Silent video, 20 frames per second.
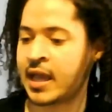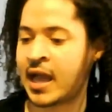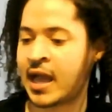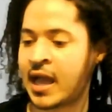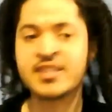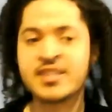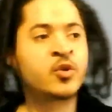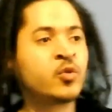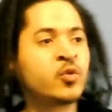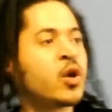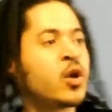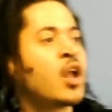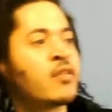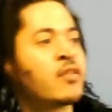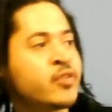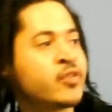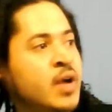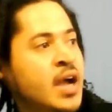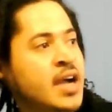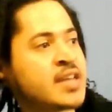I screwed all
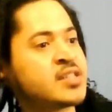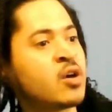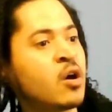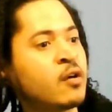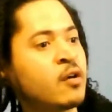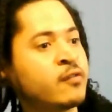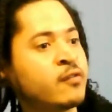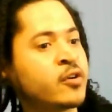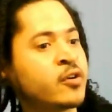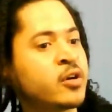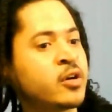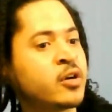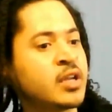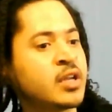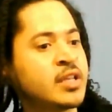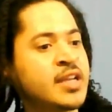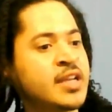of you guys over.